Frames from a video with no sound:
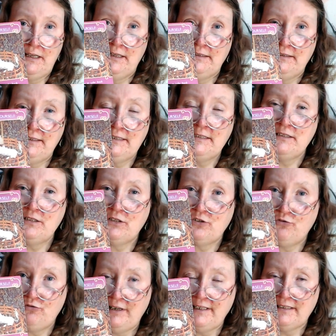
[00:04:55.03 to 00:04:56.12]
this is a
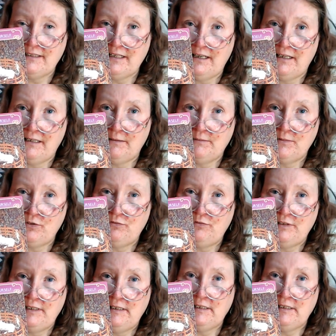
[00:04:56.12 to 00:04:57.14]
great time to really